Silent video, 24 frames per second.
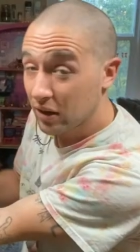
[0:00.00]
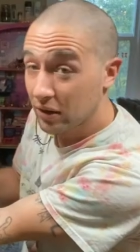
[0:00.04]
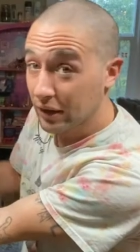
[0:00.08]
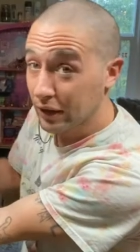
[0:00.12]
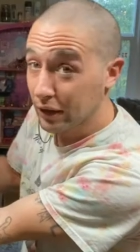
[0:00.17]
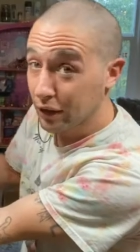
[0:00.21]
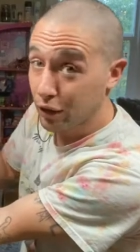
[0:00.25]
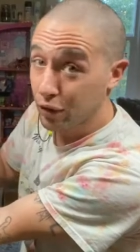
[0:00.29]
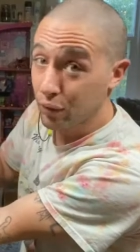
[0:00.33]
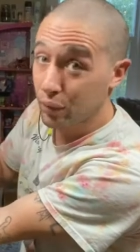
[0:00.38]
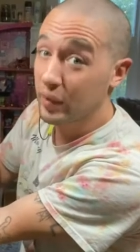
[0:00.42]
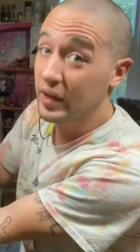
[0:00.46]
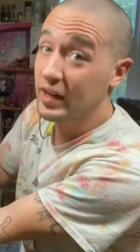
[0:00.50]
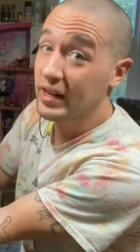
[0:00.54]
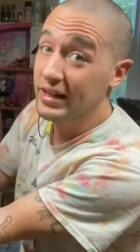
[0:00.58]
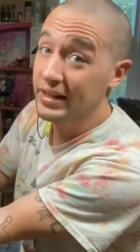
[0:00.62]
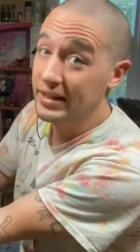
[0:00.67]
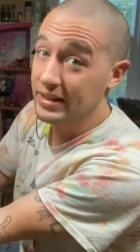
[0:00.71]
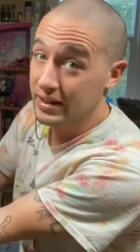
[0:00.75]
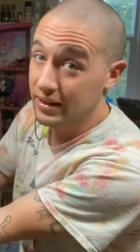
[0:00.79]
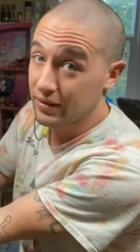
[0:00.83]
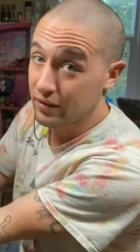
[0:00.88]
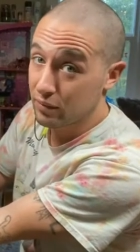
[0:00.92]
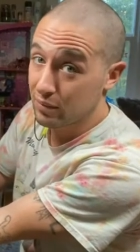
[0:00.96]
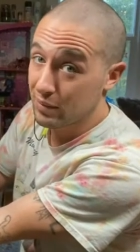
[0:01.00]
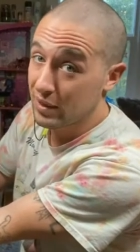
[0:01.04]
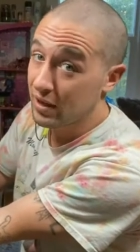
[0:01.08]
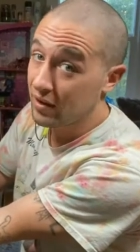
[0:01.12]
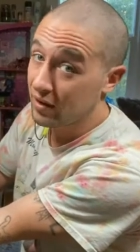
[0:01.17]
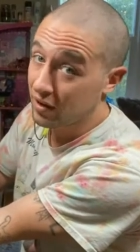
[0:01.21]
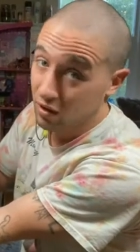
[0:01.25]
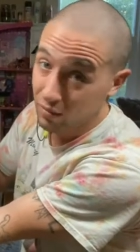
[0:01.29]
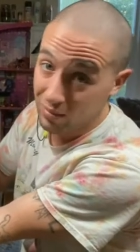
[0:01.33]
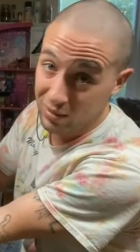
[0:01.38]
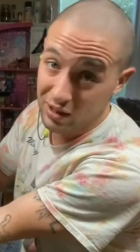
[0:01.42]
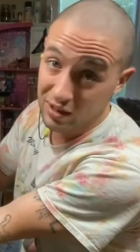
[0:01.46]
3 is even better. And
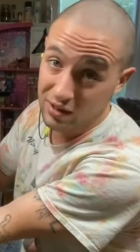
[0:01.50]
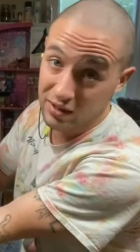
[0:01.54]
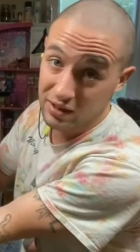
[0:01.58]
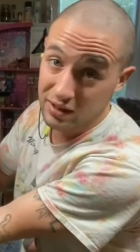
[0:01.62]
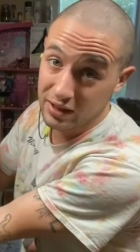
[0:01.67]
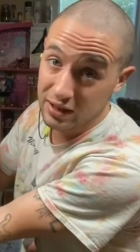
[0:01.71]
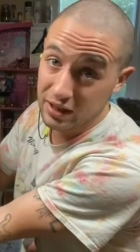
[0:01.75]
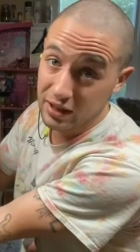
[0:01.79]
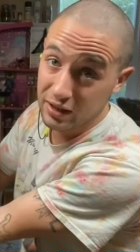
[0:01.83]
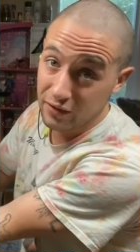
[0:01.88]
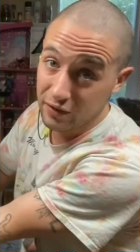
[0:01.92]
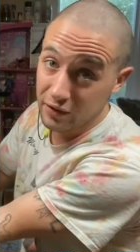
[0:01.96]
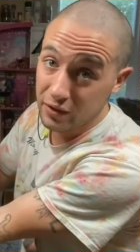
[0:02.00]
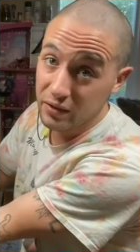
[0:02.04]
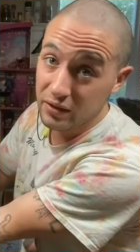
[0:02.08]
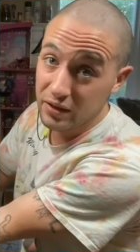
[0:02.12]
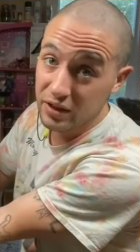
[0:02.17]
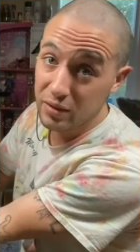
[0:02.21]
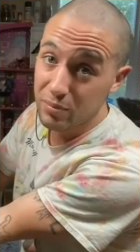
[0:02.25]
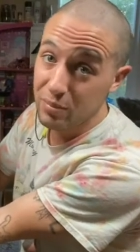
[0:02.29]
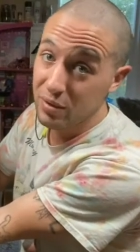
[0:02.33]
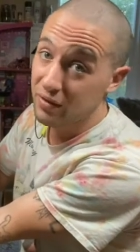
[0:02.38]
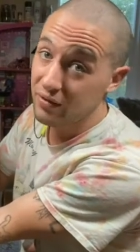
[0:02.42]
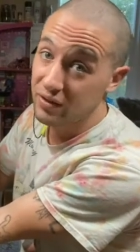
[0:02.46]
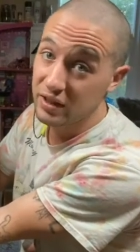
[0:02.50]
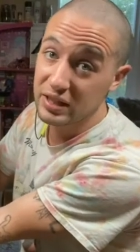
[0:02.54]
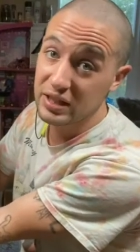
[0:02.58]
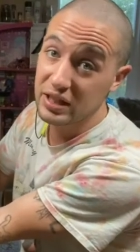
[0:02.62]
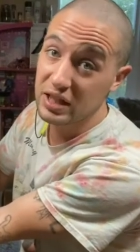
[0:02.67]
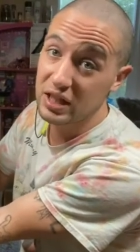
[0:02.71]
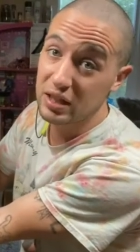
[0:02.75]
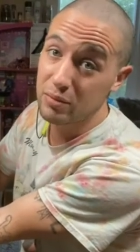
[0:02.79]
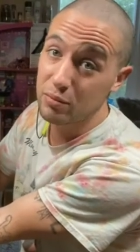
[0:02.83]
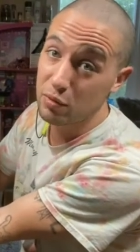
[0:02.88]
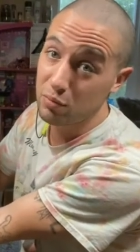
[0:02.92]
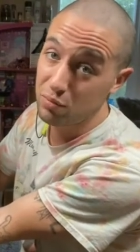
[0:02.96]
apparently if you dip every
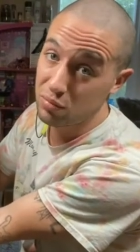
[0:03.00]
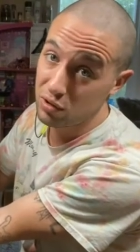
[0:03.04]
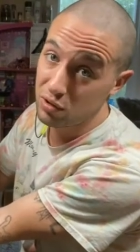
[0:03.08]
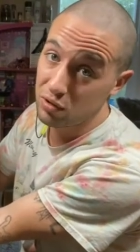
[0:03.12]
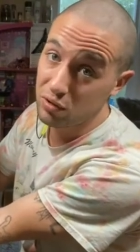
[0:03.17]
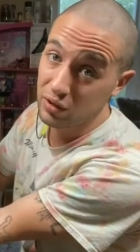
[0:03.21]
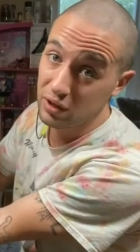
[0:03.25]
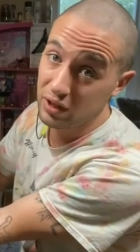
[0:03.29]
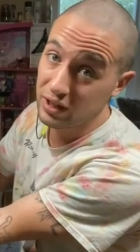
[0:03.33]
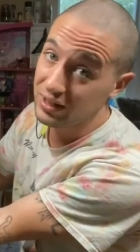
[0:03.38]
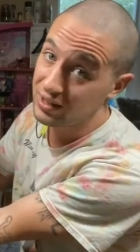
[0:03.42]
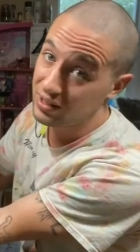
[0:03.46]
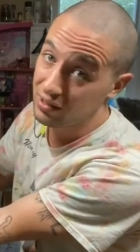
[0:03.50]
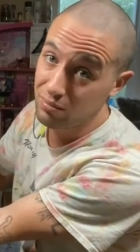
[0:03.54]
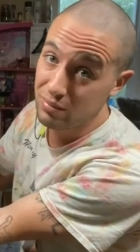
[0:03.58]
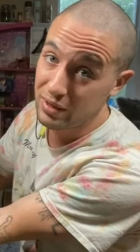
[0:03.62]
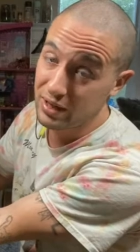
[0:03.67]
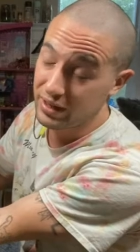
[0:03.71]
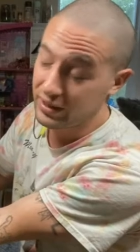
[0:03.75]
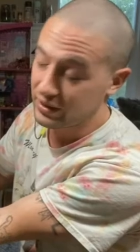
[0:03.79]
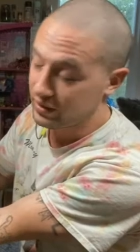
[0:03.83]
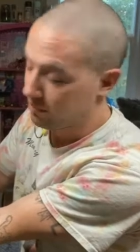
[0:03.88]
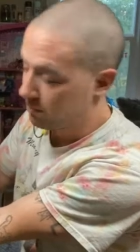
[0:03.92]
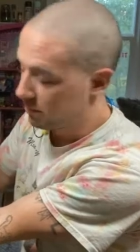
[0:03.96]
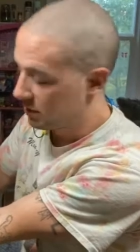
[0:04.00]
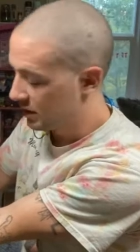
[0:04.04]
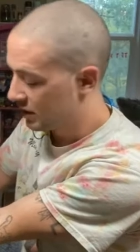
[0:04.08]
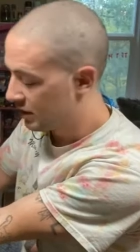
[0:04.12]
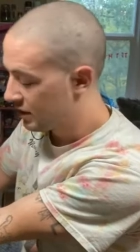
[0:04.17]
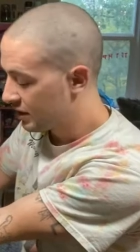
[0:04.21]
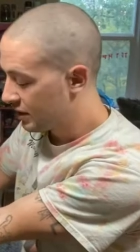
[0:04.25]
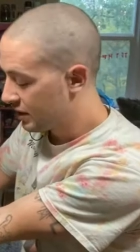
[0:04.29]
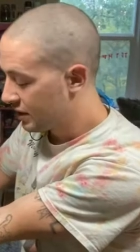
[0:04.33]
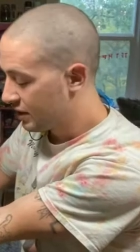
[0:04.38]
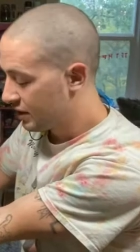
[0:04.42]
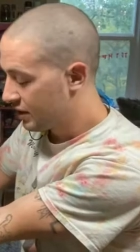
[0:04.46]
time you poke, it's the best, but
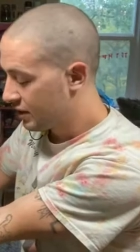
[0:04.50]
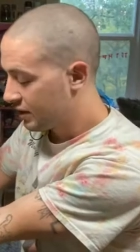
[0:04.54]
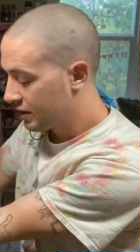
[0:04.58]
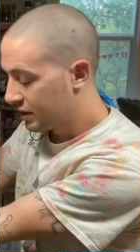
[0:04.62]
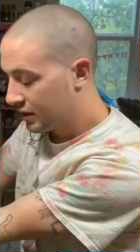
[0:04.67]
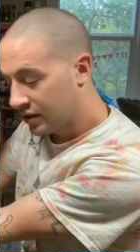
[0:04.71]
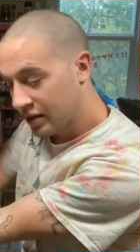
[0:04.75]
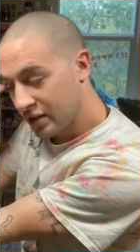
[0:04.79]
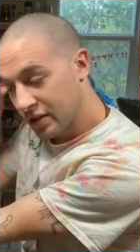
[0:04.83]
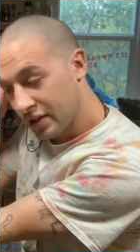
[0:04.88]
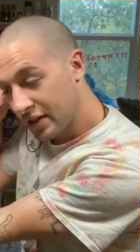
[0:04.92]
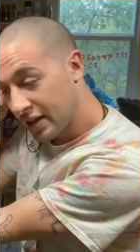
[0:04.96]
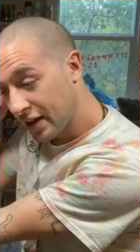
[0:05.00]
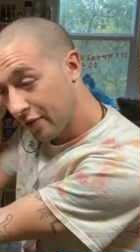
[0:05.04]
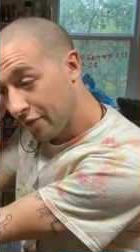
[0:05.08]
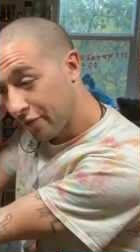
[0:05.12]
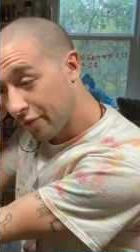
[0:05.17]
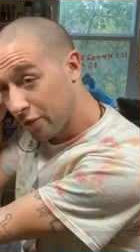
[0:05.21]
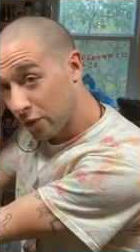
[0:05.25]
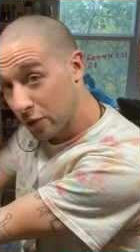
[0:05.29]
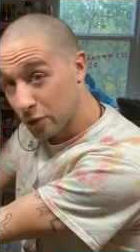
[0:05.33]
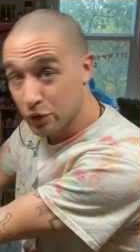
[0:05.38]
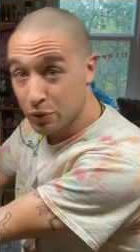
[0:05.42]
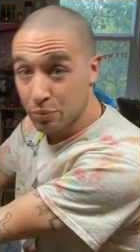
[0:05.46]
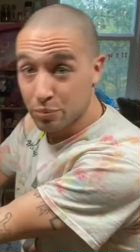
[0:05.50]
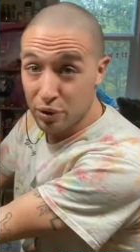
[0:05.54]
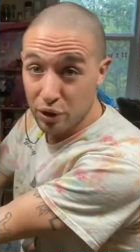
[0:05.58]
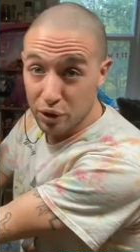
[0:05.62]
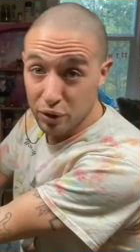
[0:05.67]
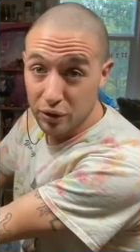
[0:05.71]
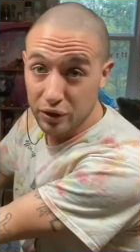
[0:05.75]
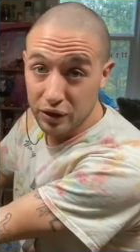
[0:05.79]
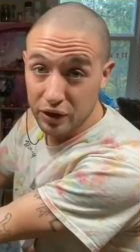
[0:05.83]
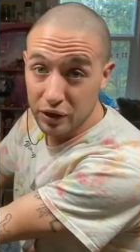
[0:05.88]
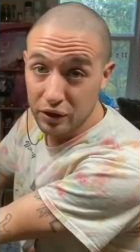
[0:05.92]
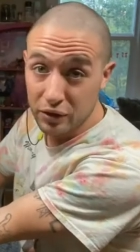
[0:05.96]
that first
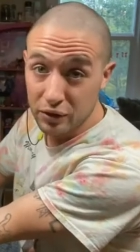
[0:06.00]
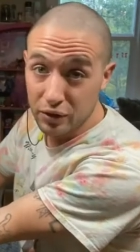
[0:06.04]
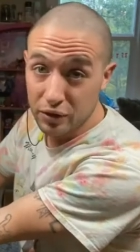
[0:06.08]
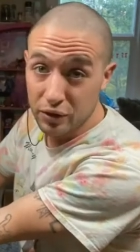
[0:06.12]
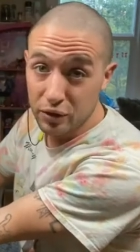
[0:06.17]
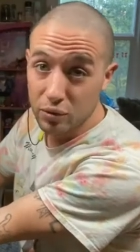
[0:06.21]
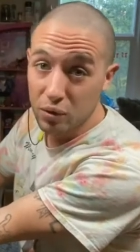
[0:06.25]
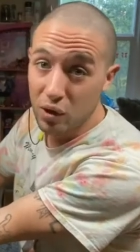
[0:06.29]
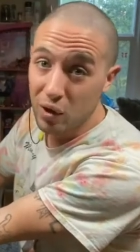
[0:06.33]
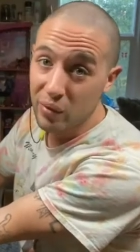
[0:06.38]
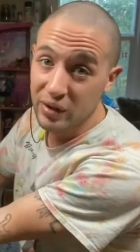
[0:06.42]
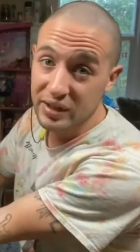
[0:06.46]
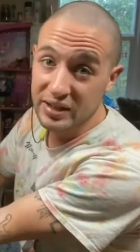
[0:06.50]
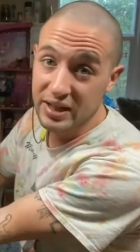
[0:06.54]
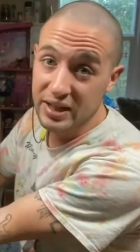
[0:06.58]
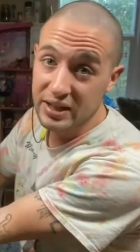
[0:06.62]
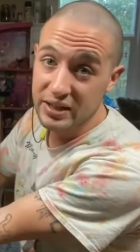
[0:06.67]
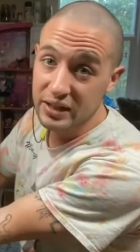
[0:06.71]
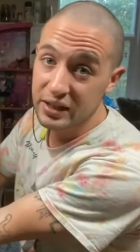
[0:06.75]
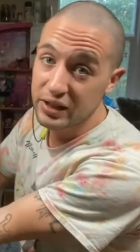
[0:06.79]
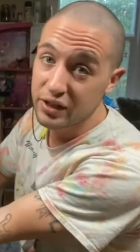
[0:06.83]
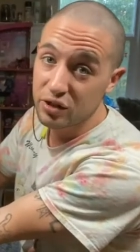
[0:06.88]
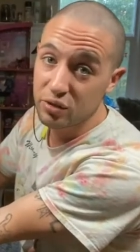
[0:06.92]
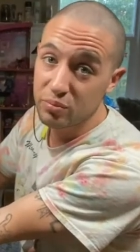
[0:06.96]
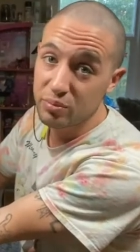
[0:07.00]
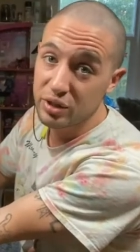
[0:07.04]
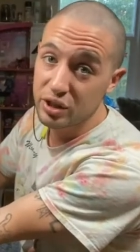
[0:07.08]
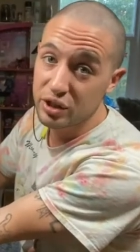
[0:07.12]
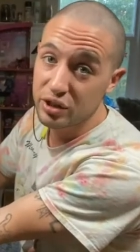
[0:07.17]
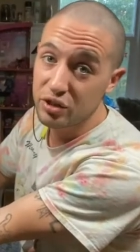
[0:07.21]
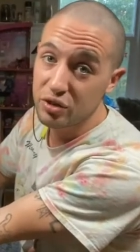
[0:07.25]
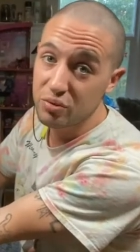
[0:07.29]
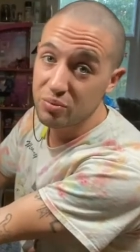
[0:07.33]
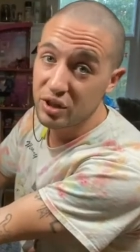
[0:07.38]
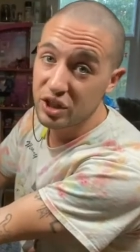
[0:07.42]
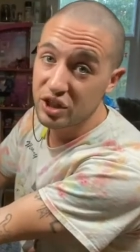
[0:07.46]
poke that you do always has a little bit
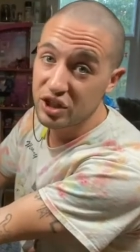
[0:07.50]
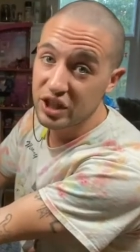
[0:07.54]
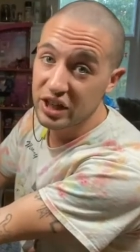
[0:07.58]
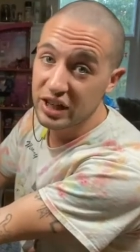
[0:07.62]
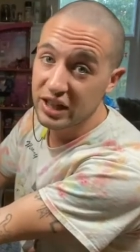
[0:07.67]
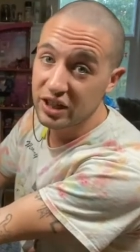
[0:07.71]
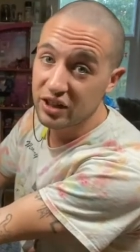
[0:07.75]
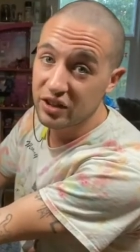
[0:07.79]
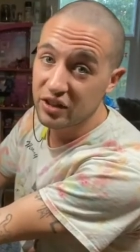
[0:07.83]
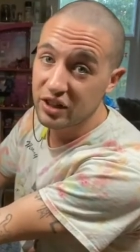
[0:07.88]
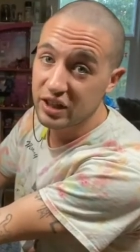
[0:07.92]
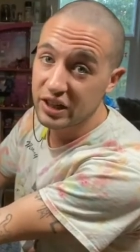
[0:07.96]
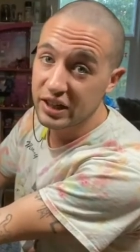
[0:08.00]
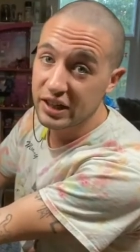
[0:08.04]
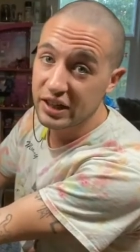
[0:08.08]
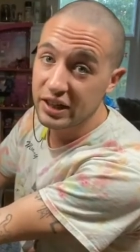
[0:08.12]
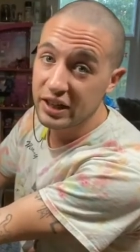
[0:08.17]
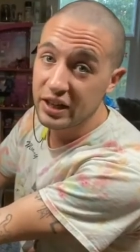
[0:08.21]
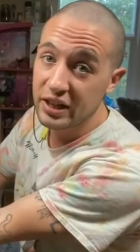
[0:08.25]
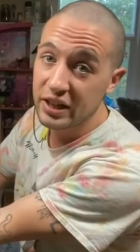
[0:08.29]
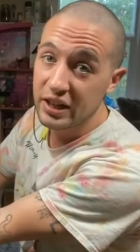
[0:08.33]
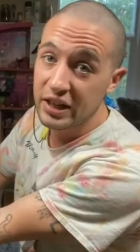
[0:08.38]
too much ink on it,